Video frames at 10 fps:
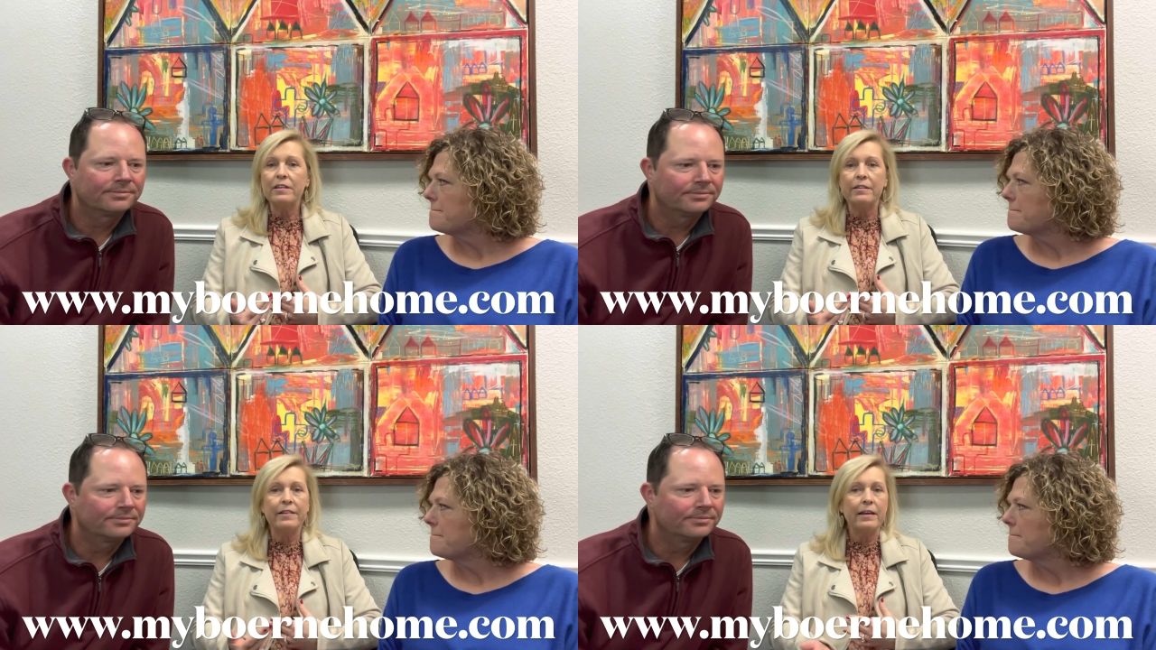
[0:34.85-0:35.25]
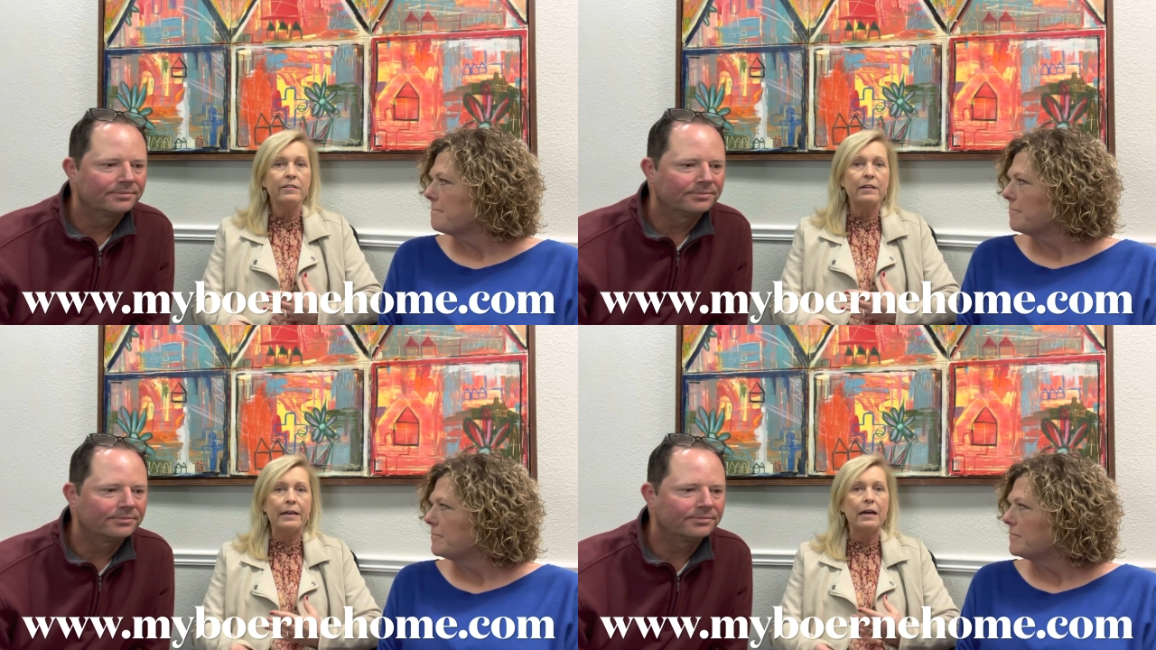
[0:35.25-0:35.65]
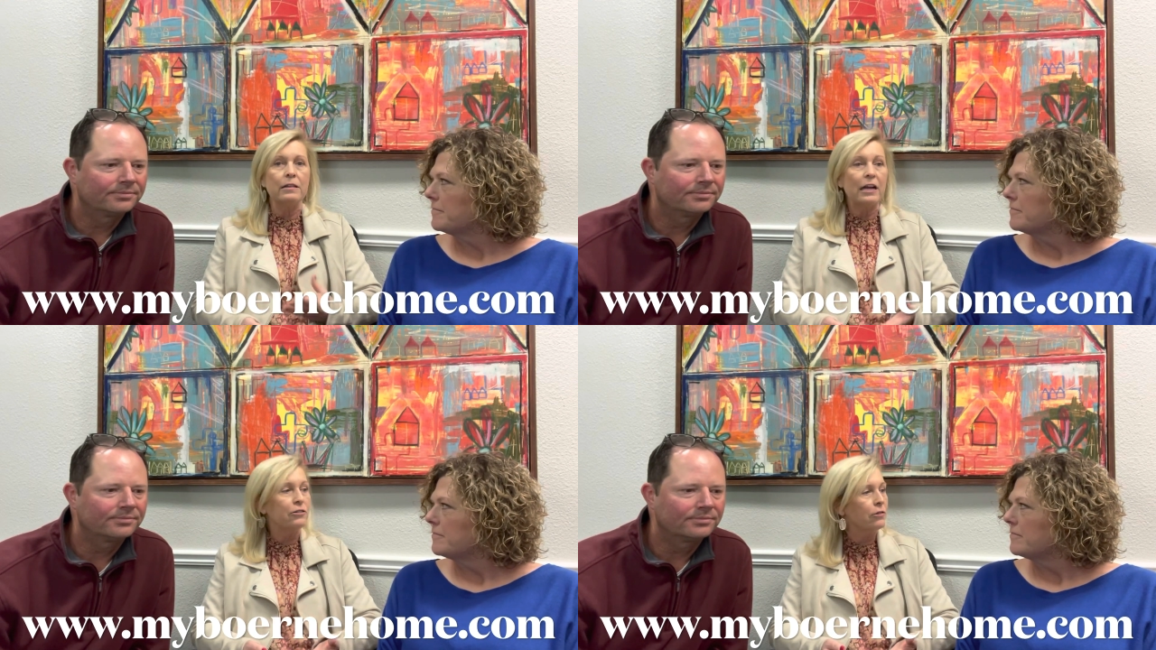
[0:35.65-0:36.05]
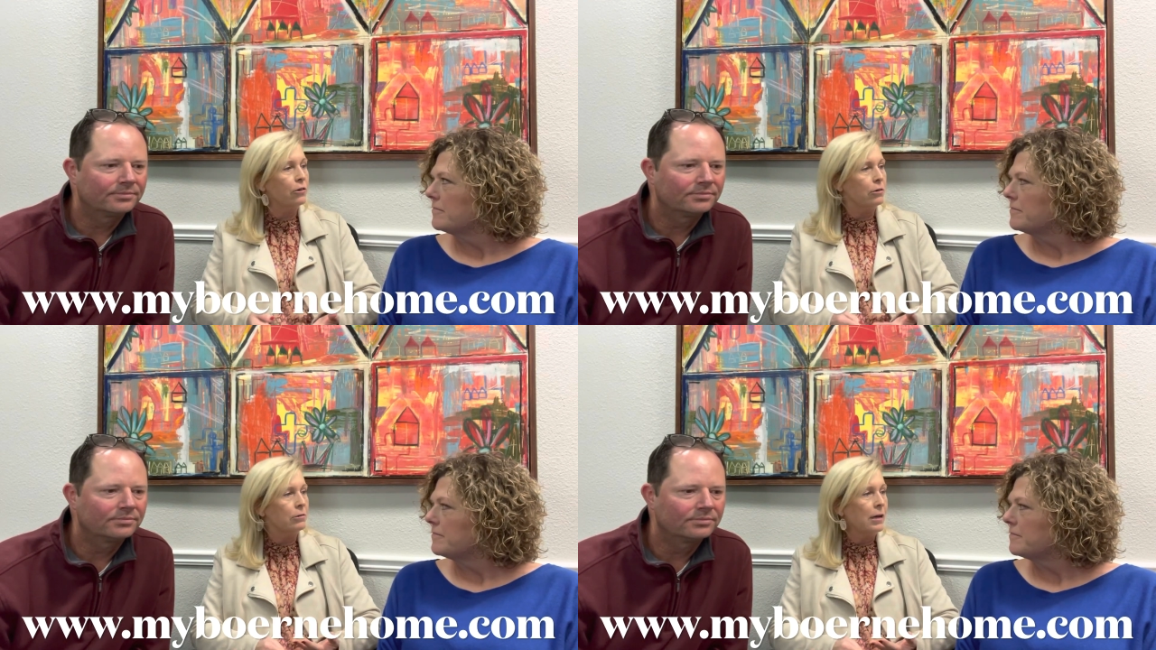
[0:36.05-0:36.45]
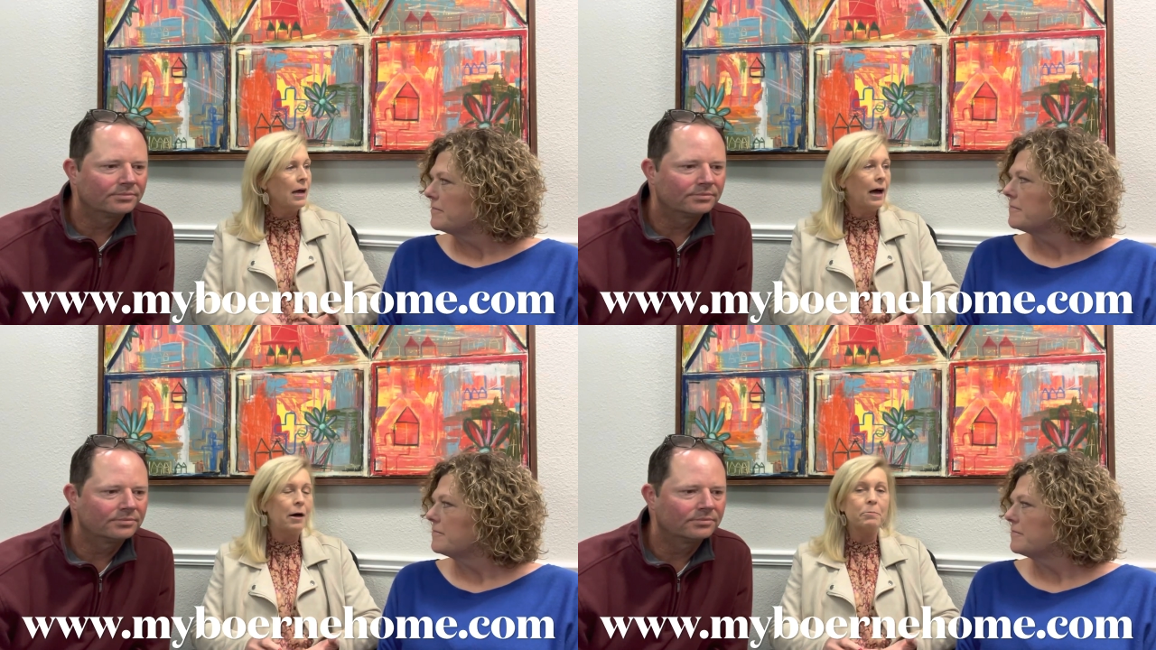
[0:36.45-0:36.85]
Speaker 1: things like electrical,
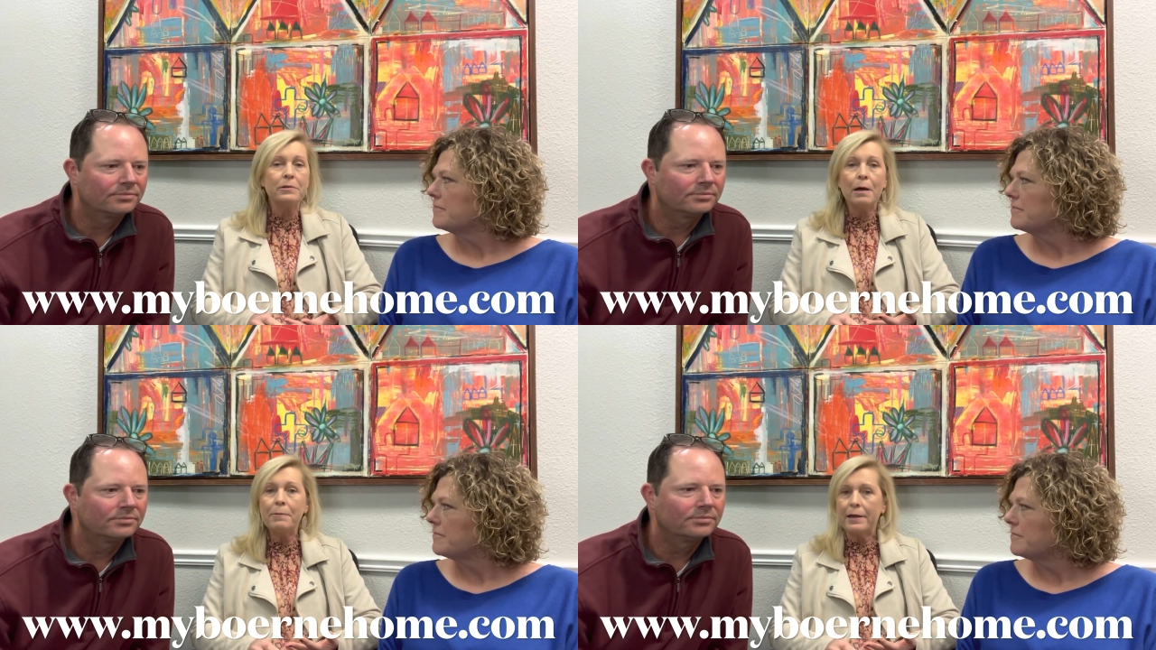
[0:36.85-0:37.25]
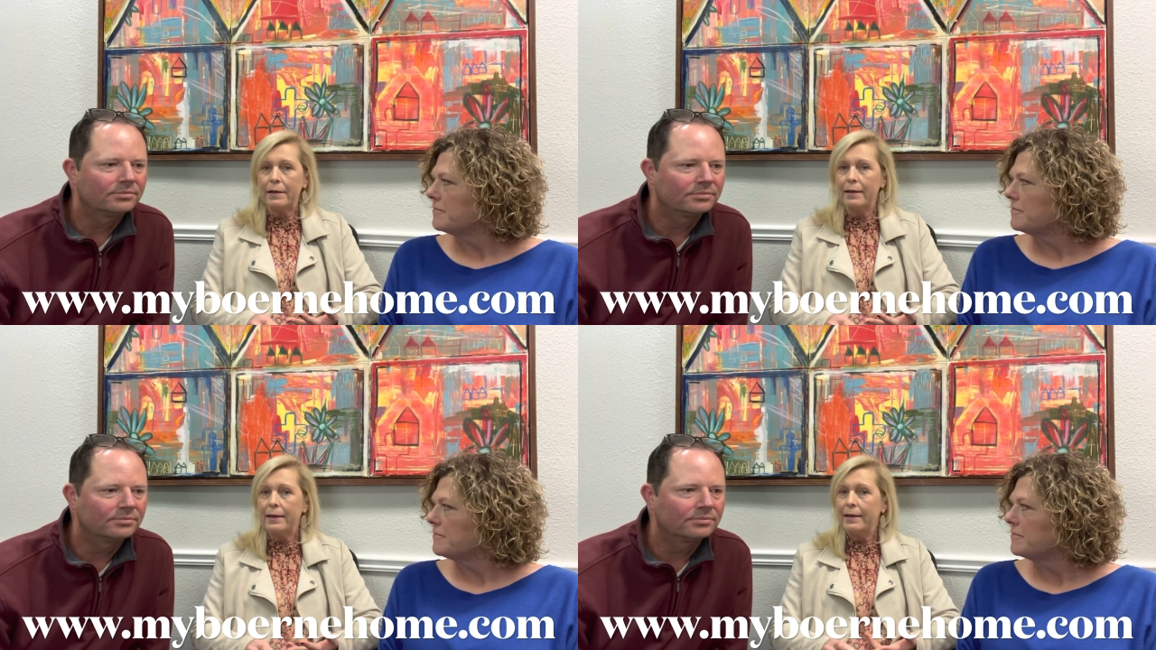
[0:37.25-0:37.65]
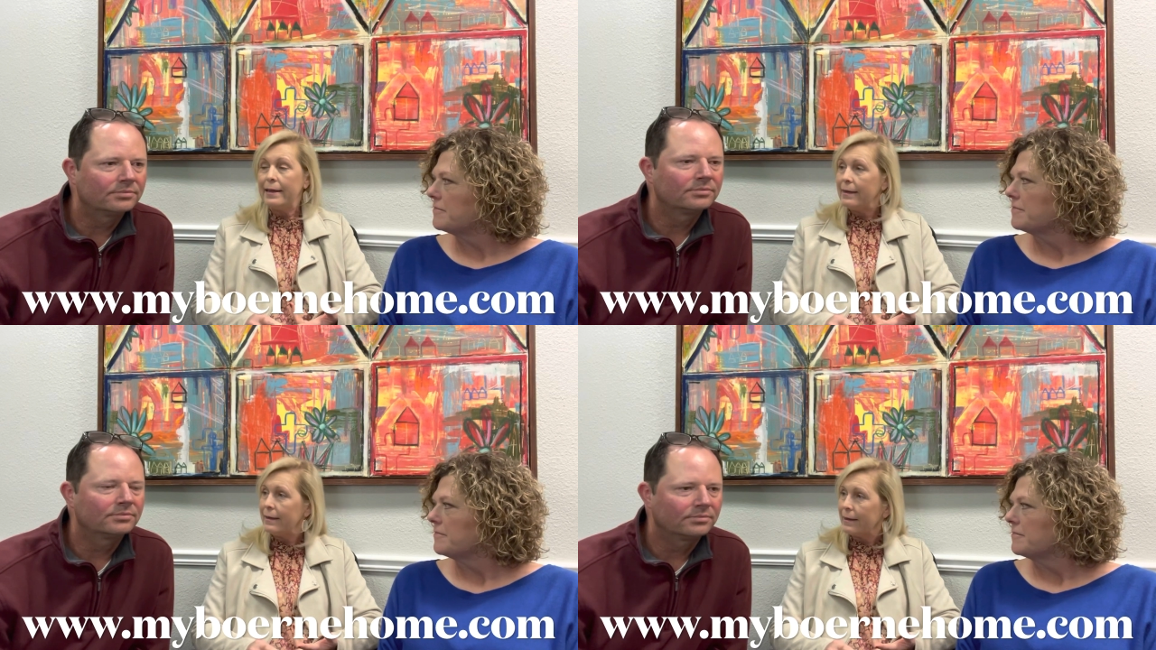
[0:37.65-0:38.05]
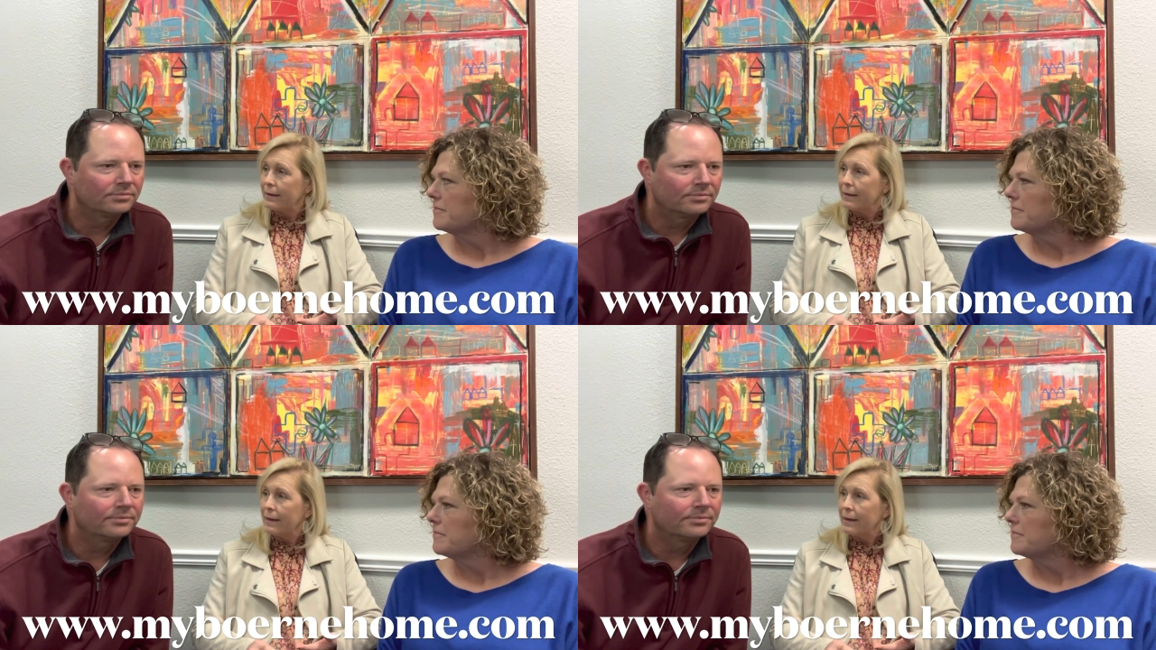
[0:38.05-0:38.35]
um, plumbing, heating,